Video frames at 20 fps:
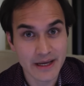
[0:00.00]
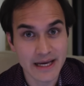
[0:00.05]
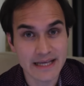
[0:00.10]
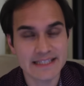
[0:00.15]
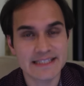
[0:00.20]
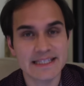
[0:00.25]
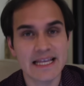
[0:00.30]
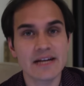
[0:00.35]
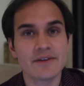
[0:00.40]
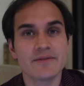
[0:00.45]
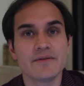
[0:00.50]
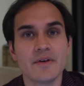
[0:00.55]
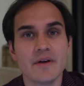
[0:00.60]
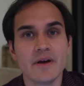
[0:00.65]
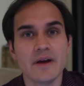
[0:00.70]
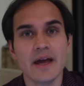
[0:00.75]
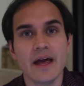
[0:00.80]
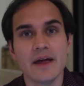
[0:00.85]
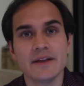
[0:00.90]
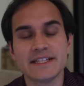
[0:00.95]

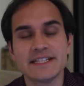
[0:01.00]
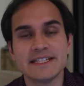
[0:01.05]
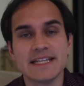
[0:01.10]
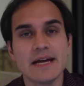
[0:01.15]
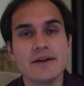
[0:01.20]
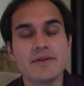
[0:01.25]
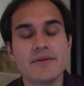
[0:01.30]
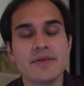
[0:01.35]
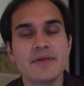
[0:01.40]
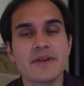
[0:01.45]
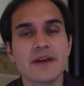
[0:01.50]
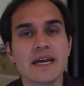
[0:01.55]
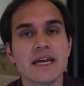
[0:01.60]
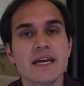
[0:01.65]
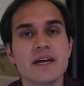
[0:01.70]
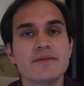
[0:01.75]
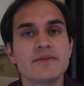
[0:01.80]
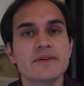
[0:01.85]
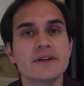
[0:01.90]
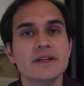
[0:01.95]
Instead of
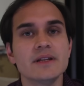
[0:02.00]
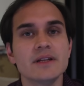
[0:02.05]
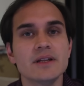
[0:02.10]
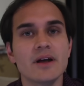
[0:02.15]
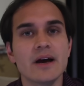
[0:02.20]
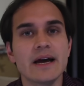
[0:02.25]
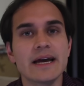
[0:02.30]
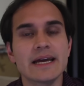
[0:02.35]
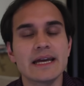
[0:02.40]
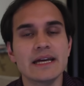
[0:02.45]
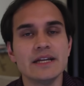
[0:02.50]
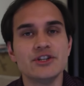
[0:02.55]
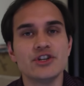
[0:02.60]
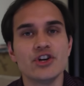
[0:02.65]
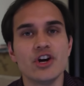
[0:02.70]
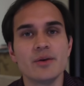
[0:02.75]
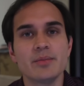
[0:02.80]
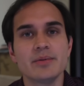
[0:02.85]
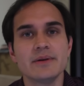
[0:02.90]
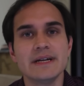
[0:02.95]
thinking of it like
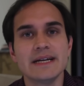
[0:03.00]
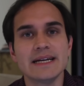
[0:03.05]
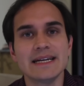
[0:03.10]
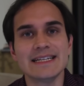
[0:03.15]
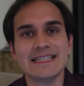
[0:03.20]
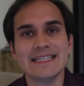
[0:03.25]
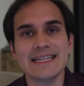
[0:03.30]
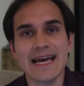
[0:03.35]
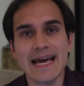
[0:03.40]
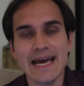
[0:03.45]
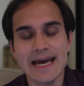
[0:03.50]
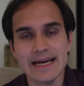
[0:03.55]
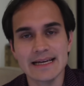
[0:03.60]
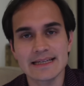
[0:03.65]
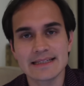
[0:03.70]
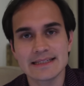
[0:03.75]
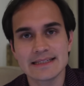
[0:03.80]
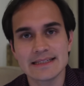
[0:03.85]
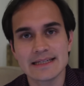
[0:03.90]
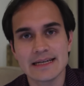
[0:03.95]
interpreting a
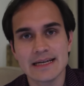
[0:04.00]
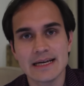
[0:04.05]
text,